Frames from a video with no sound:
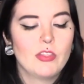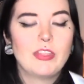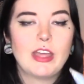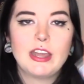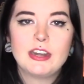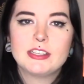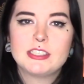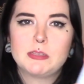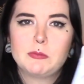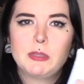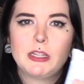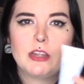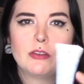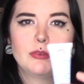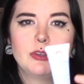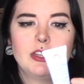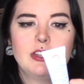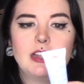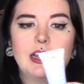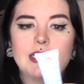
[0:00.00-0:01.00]
That is something I
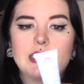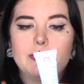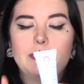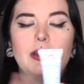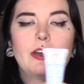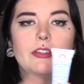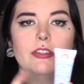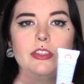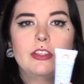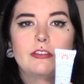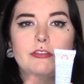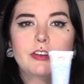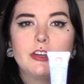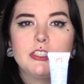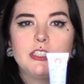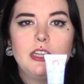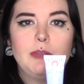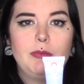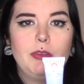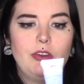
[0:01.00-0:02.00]
really liked about the
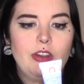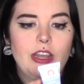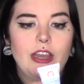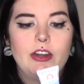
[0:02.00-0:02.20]
First Aid Beauty.